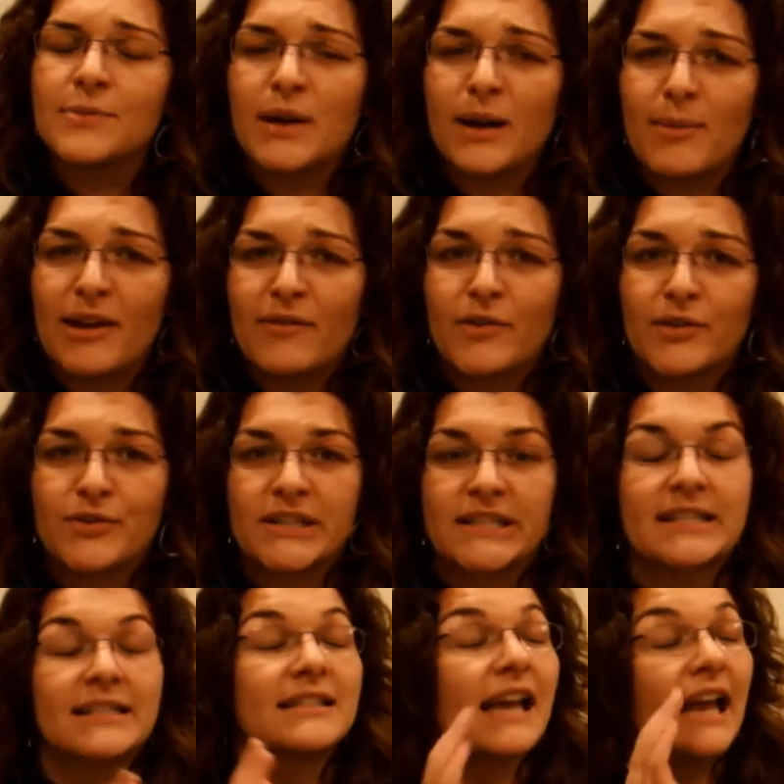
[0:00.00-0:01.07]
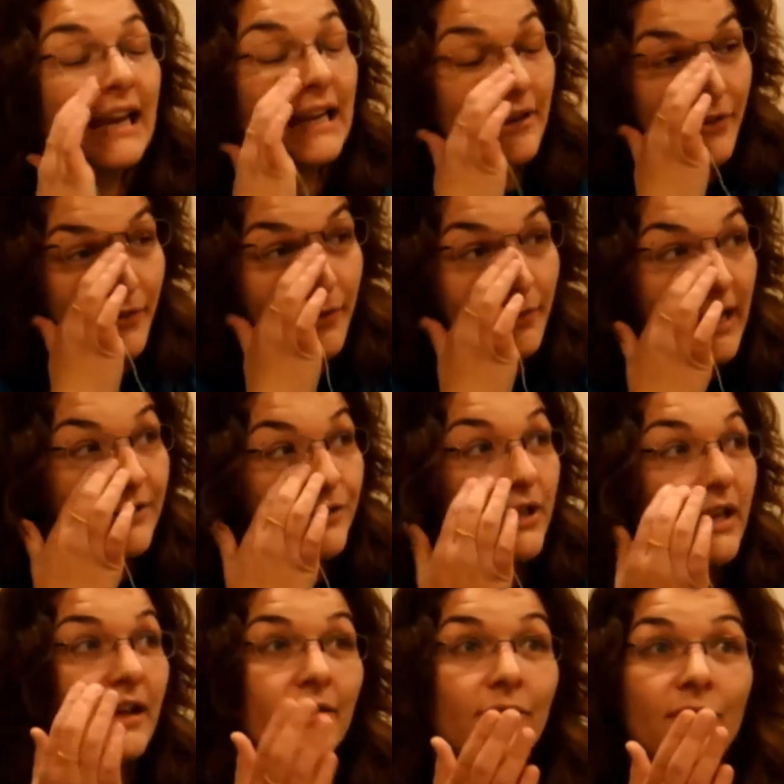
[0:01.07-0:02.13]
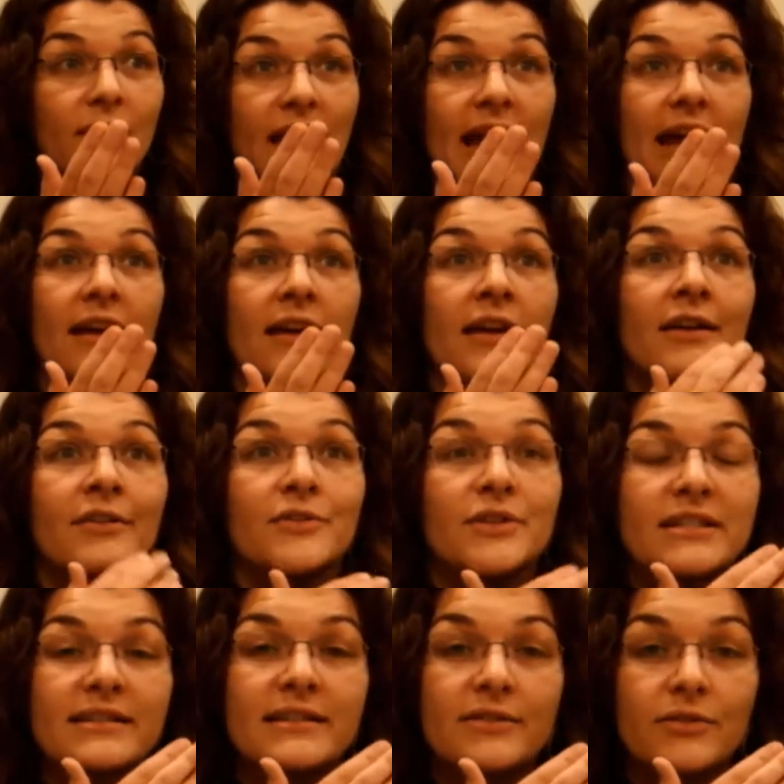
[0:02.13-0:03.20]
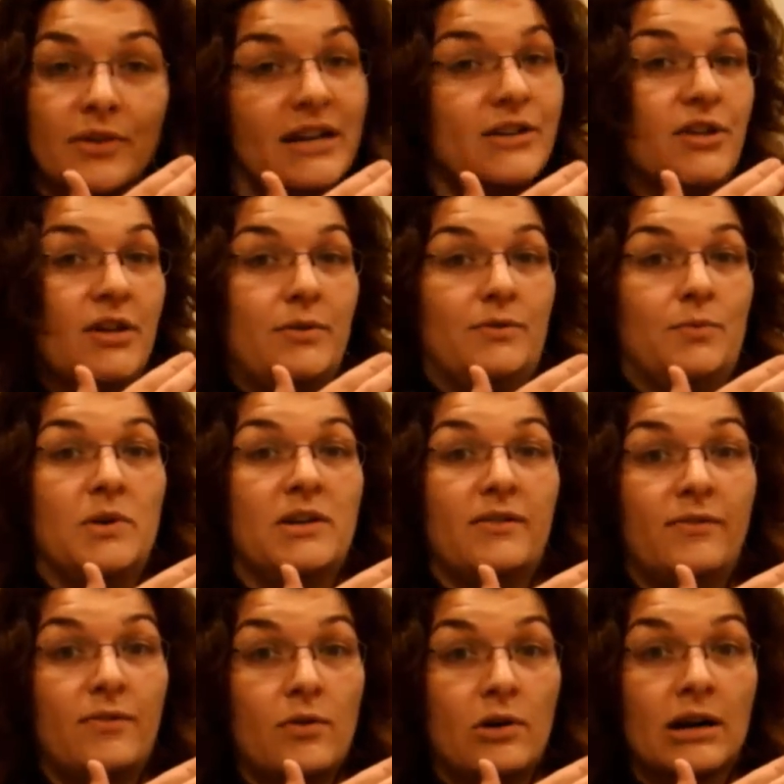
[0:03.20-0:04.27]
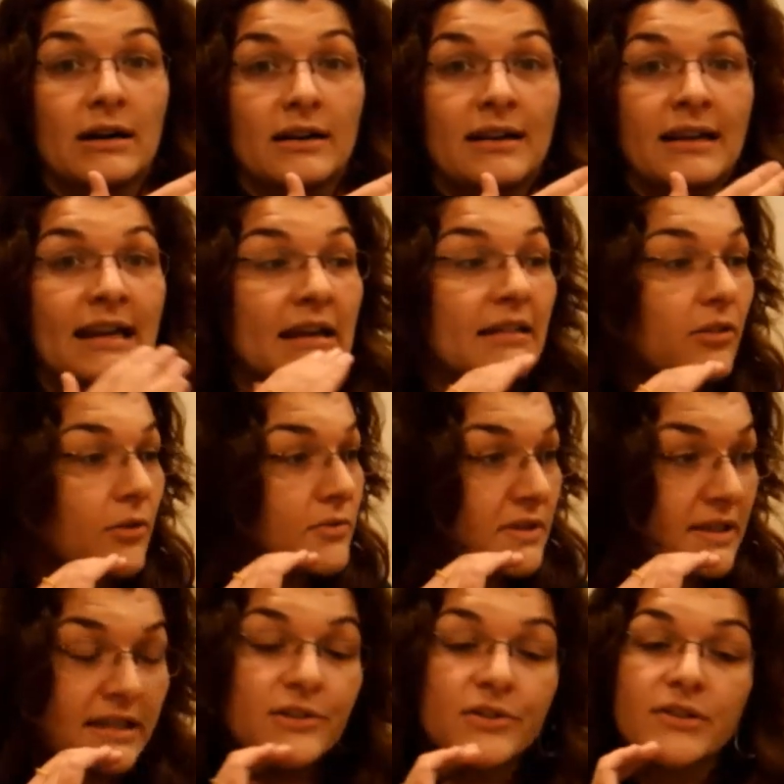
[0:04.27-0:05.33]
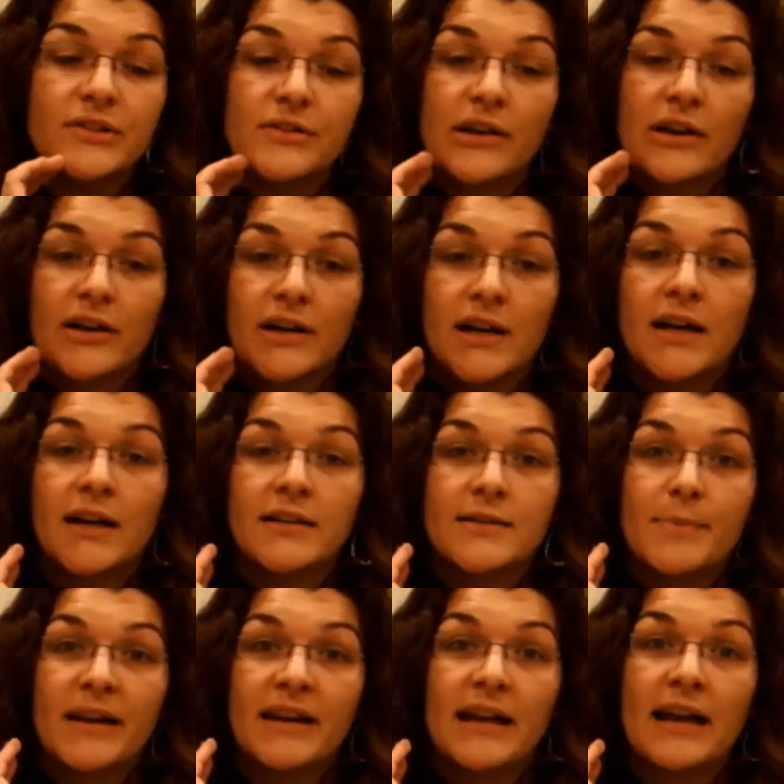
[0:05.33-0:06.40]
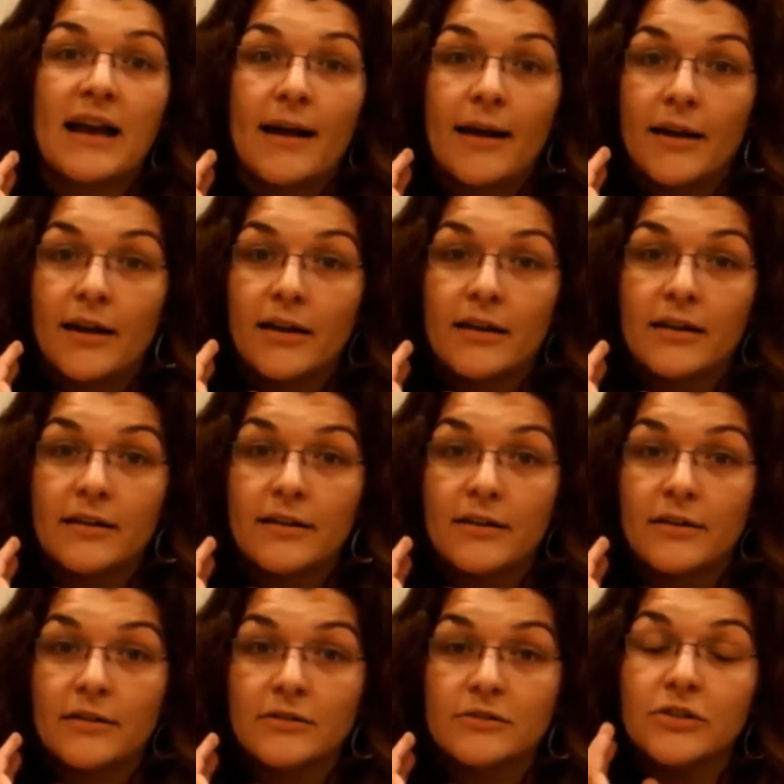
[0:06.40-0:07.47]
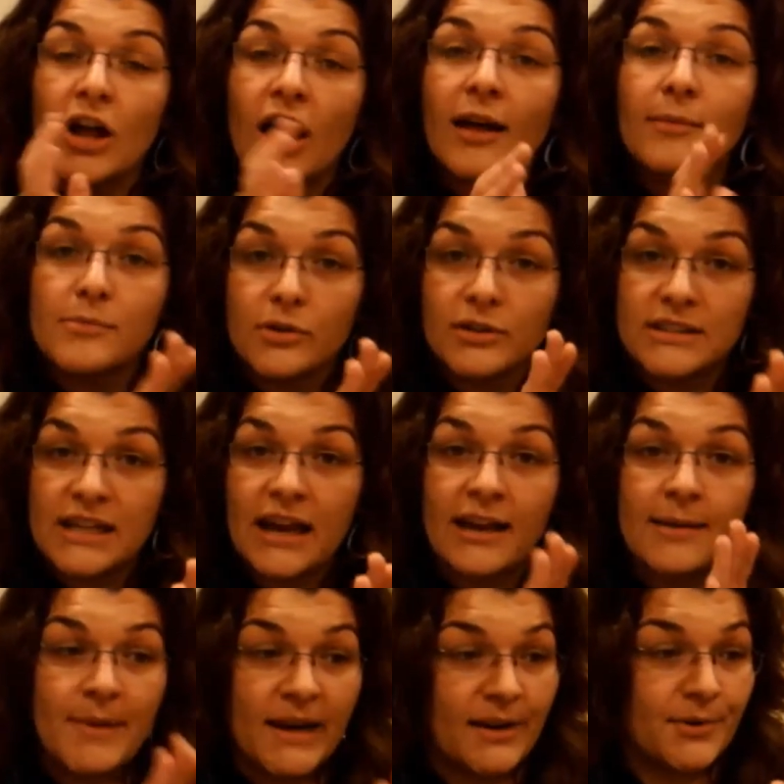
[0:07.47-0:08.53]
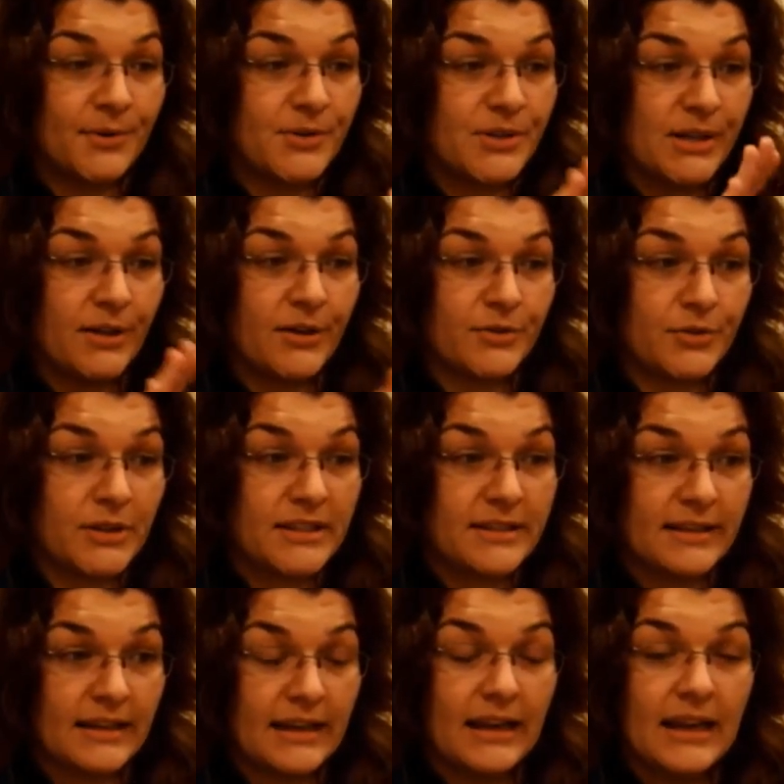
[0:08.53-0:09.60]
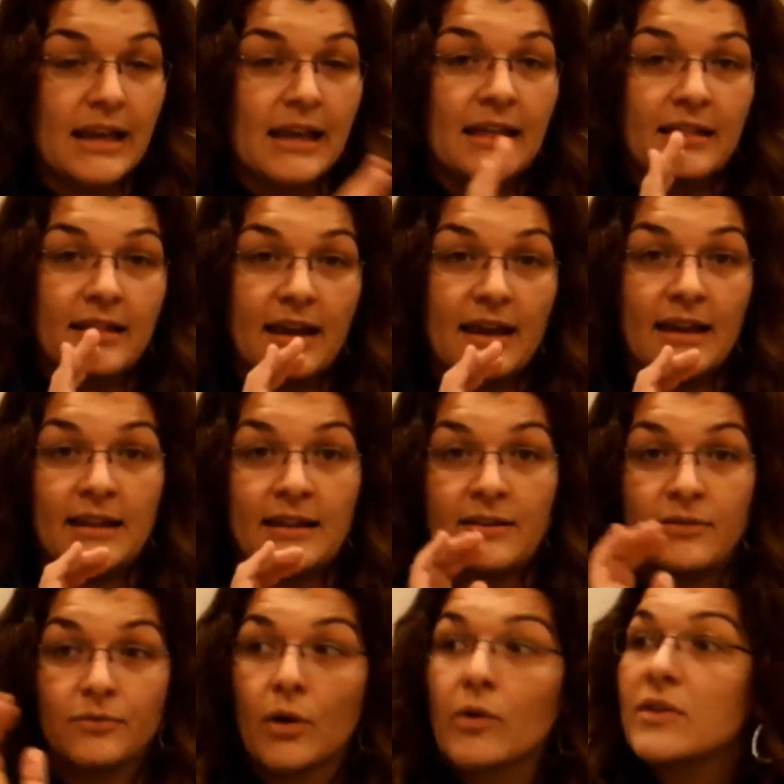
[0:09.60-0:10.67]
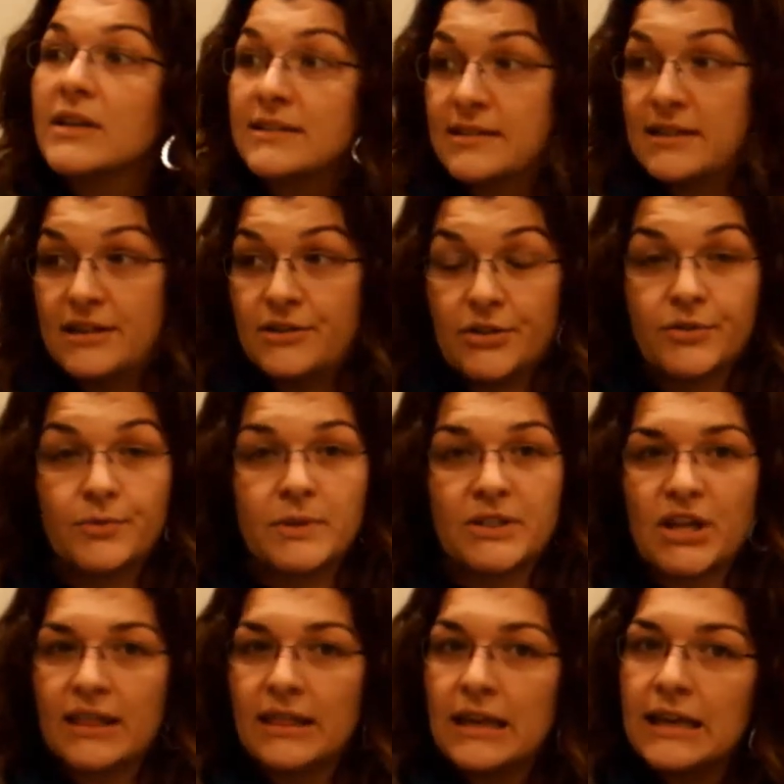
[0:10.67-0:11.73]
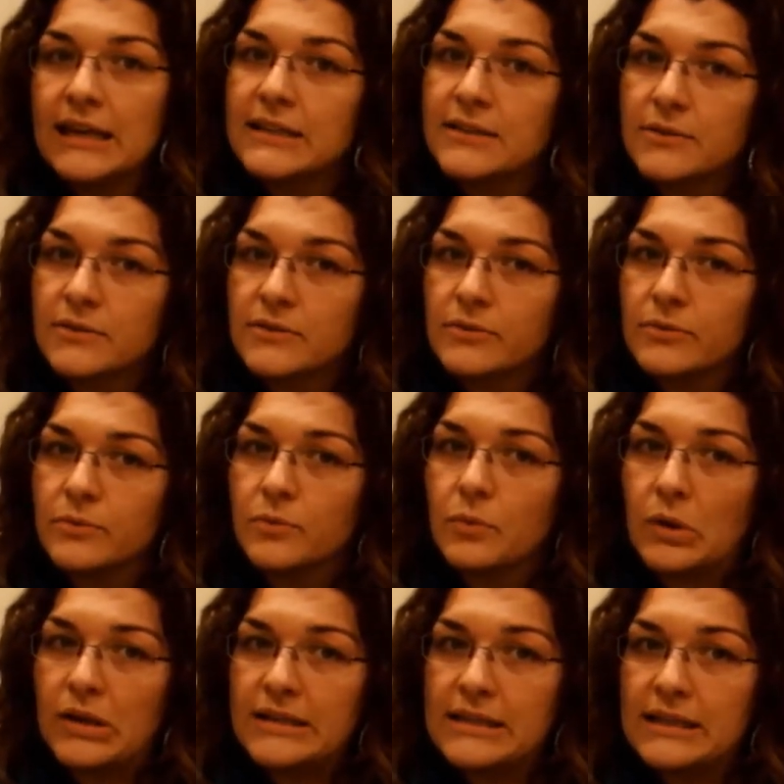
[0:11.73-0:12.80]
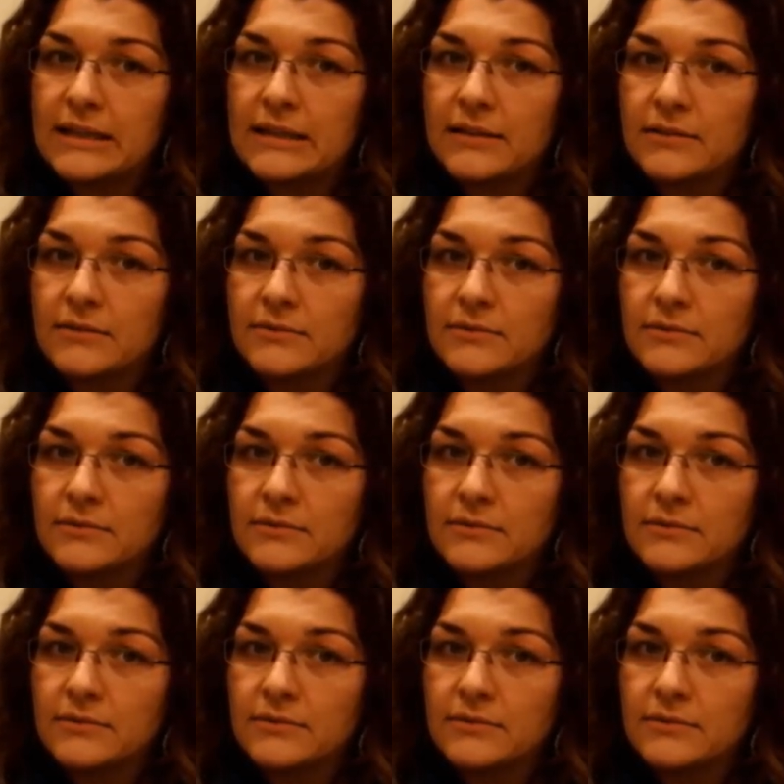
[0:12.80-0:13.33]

as what I make for Tristan's. And here's the rationale for that. Tristan's ratio is 1-4. Those teachers are spending a lot more time and energy on Tristan than Roland's teachers, which I think is 1-8.